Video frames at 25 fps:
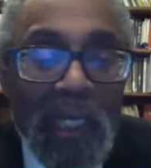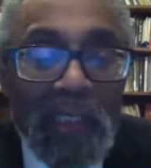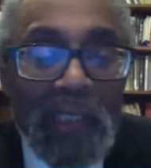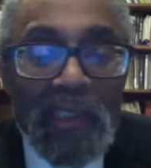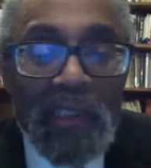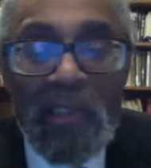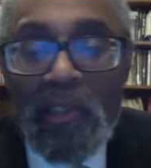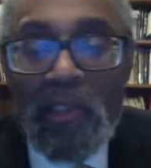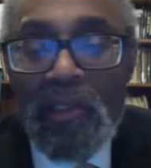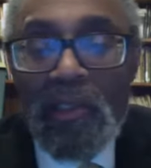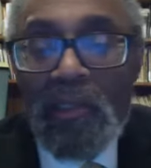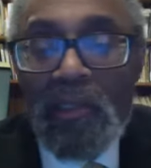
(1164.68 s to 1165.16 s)

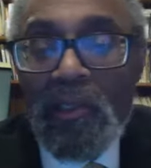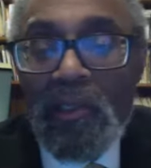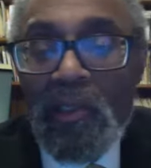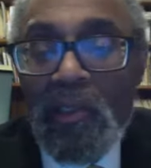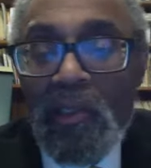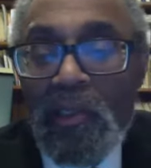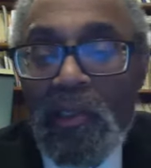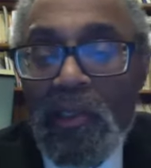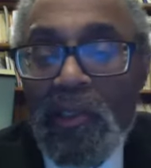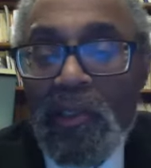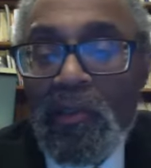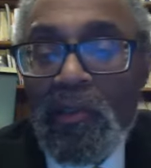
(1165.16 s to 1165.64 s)
could
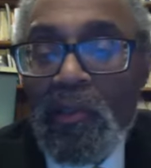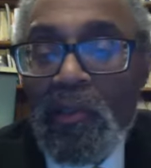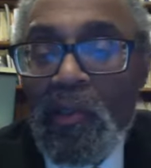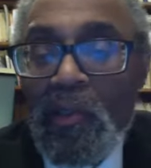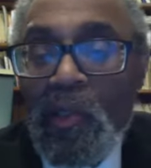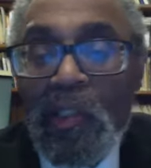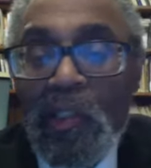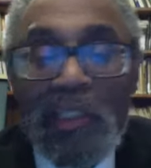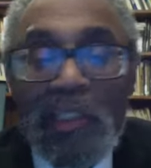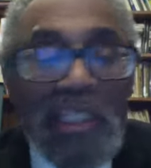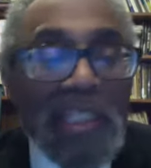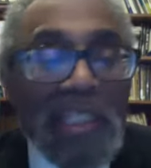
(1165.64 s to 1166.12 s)

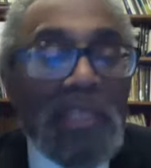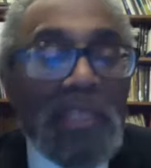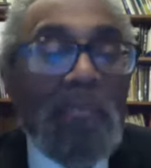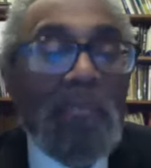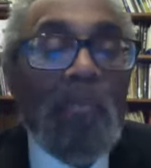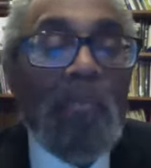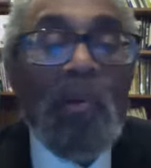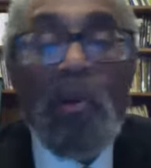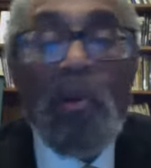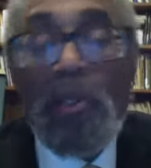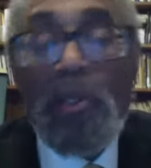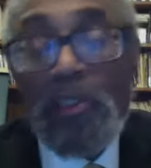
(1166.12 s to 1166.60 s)
just
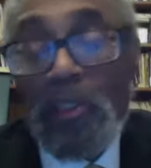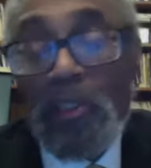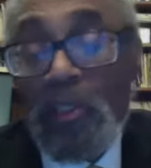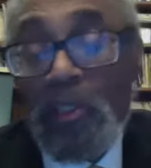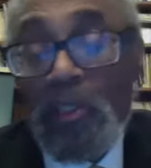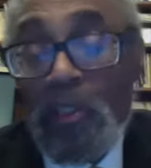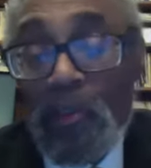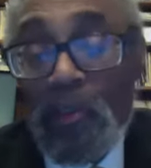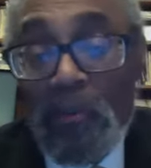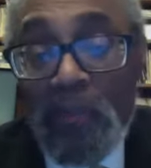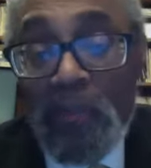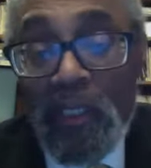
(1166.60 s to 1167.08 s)
merge
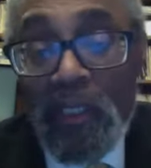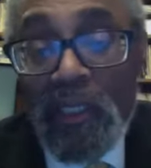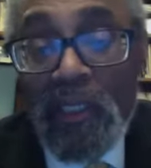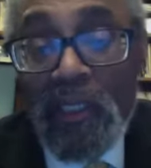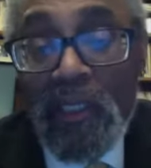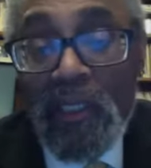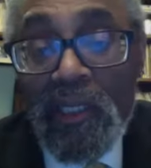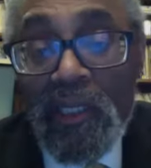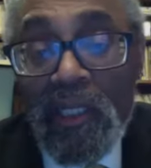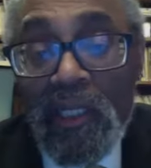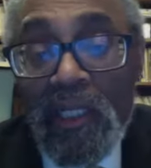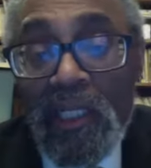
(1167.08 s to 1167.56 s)
into the
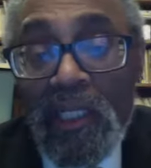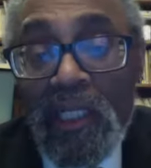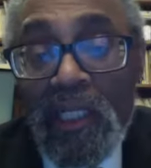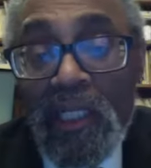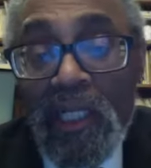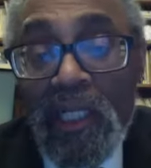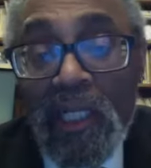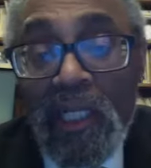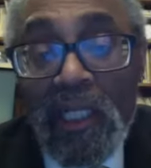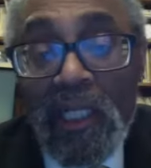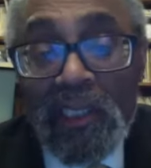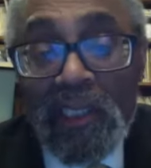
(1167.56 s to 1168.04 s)

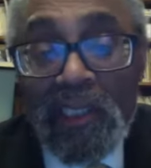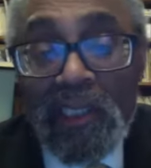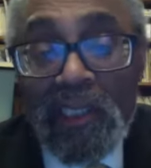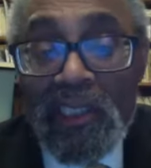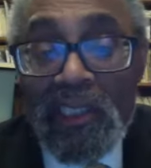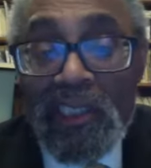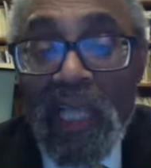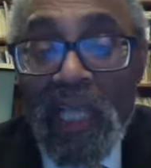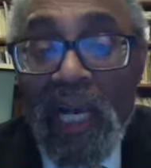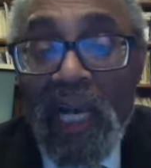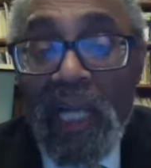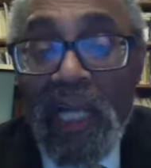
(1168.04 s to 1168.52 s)

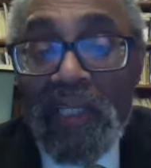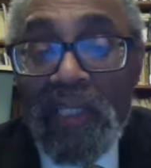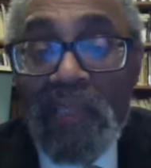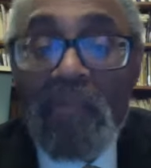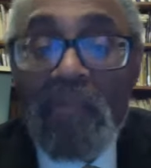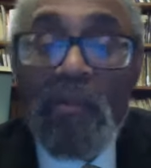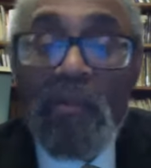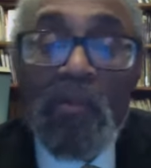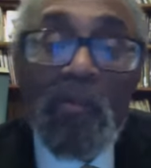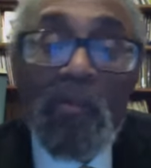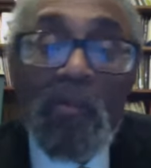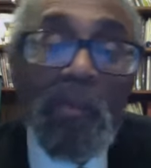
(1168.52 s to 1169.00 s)
society,
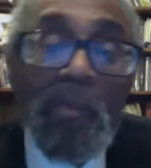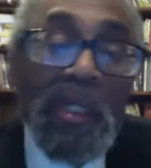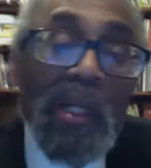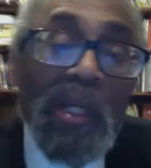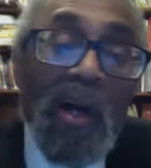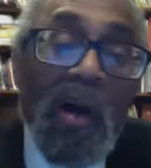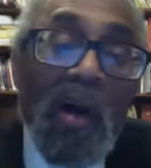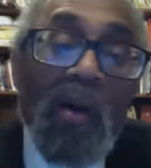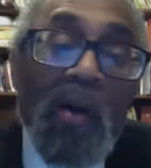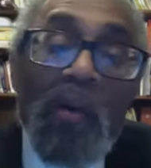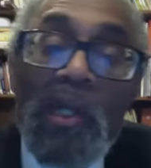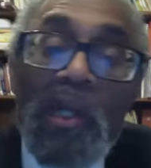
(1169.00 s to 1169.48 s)
but we
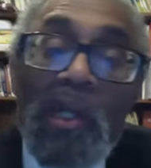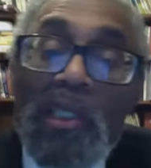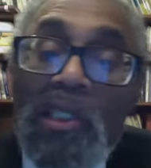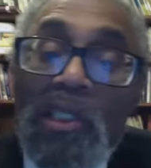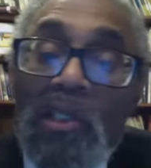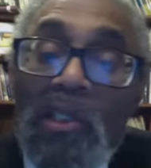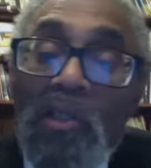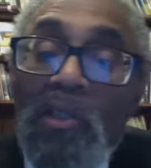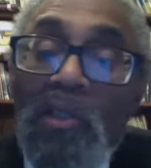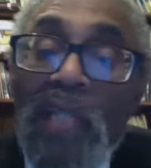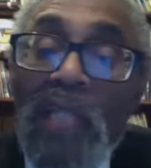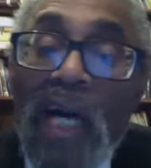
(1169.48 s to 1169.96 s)
always
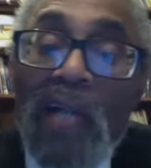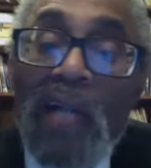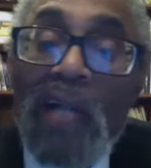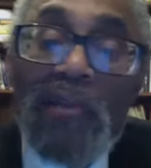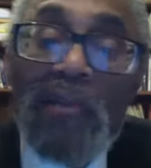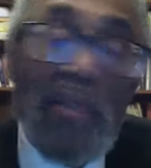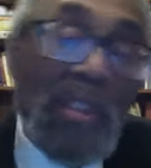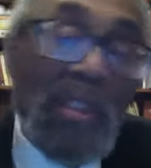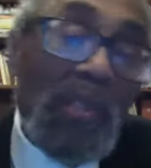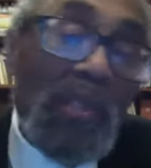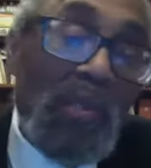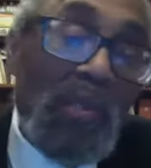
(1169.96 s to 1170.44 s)
stood out, and this was